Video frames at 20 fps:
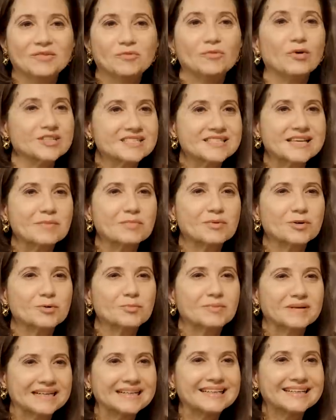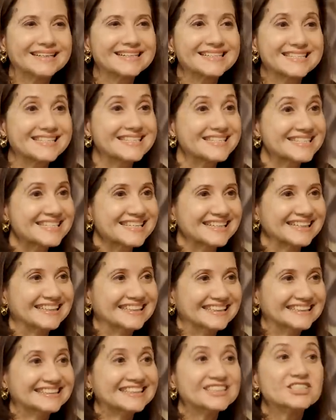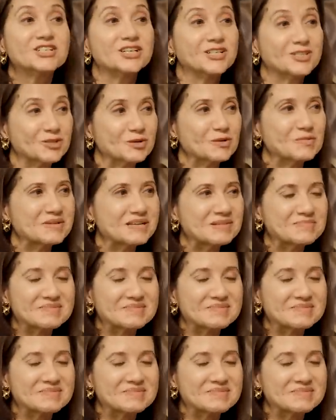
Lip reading: WhatsApp group and a lyricist ka. Huh. She had told me